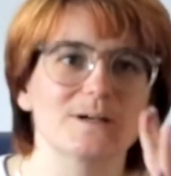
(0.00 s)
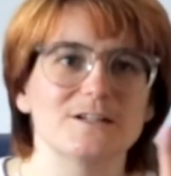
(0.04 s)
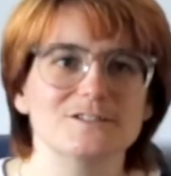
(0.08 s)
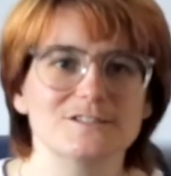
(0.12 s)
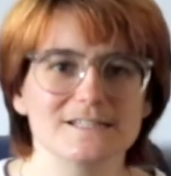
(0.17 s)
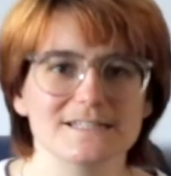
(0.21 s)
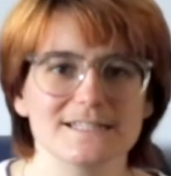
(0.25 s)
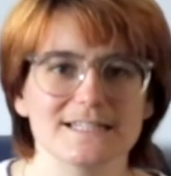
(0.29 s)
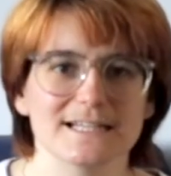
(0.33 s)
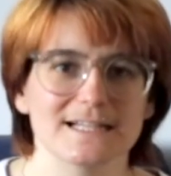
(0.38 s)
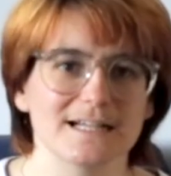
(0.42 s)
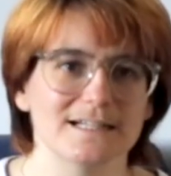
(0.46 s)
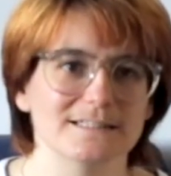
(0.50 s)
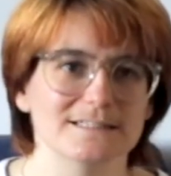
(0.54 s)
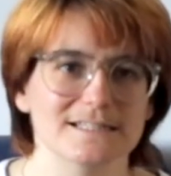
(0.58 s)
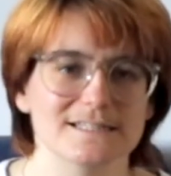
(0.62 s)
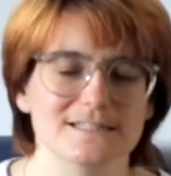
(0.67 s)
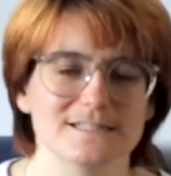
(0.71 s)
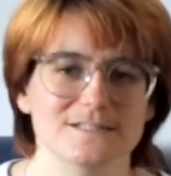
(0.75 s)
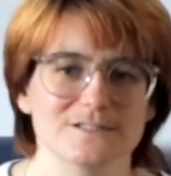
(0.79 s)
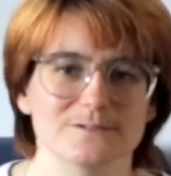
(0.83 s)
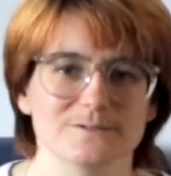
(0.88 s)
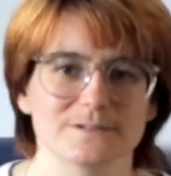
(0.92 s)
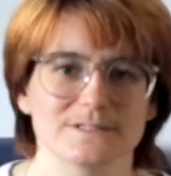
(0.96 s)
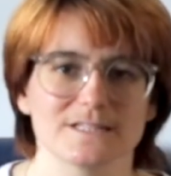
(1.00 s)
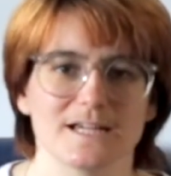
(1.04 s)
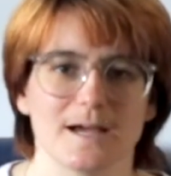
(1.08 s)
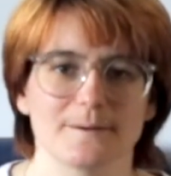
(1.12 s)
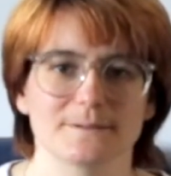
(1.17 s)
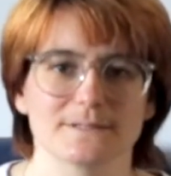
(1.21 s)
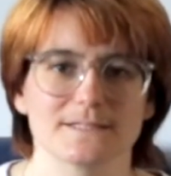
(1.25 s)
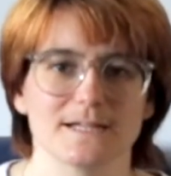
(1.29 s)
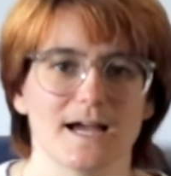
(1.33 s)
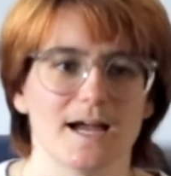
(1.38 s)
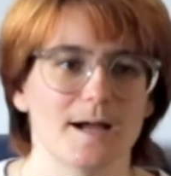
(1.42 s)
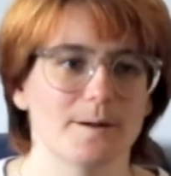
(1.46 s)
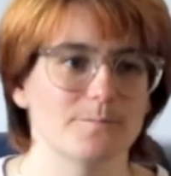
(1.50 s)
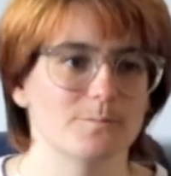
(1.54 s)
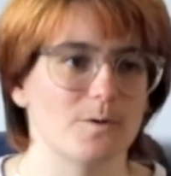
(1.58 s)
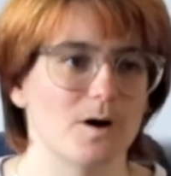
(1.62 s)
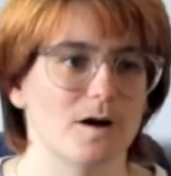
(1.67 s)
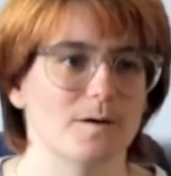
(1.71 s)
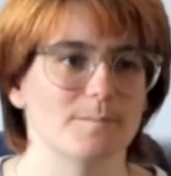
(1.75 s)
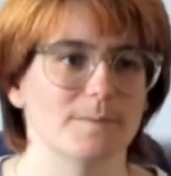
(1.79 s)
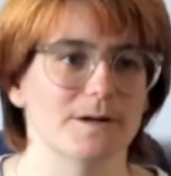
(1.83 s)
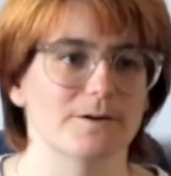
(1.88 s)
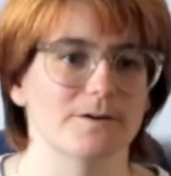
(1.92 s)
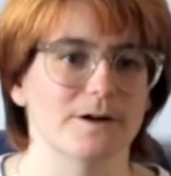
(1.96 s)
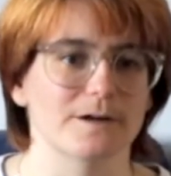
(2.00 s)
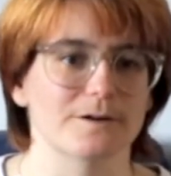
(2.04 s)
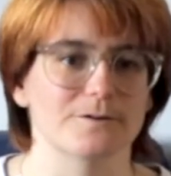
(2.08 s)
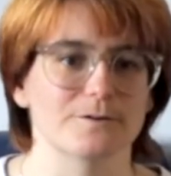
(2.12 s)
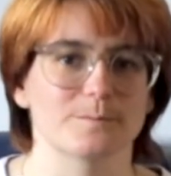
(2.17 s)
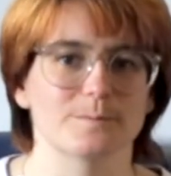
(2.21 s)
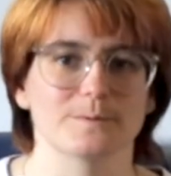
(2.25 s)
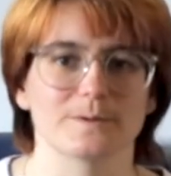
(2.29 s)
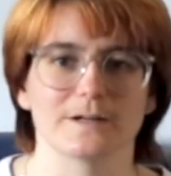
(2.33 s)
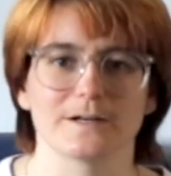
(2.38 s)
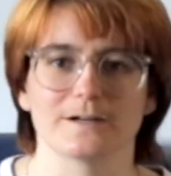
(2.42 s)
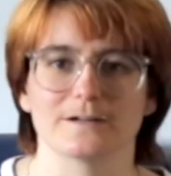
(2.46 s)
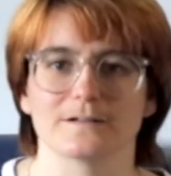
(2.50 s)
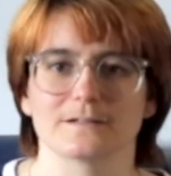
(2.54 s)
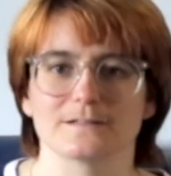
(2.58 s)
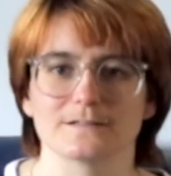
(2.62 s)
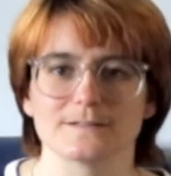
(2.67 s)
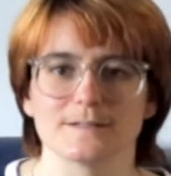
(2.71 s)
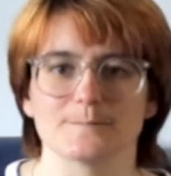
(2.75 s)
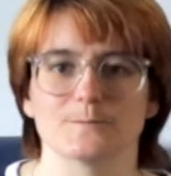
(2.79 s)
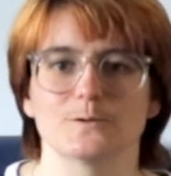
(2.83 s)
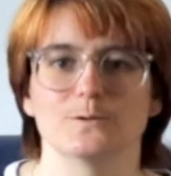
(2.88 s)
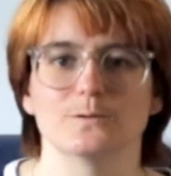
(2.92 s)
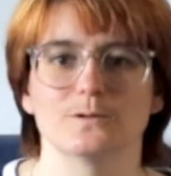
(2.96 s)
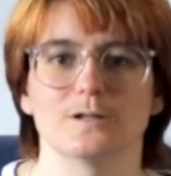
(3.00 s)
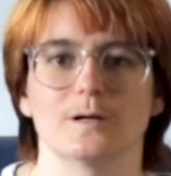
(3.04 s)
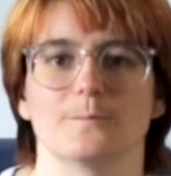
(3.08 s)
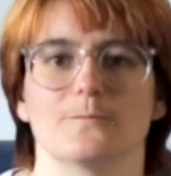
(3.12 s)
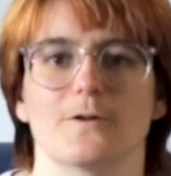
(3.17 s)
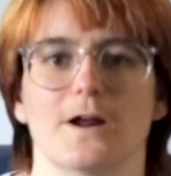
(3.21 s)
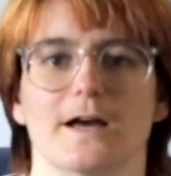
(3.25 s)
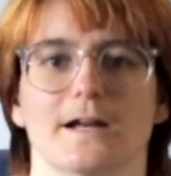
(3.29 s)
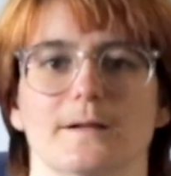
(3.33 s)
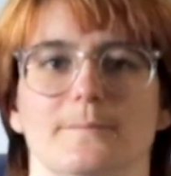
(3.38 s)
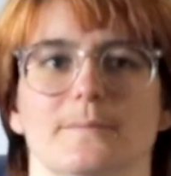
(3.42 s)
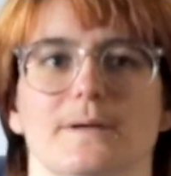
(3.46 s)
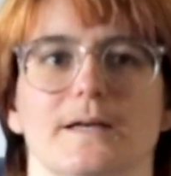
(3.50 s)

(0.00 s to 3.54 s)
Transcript: I'll just like I'll listen to it time to time on my record player because I'm cool, I'm rad, I'm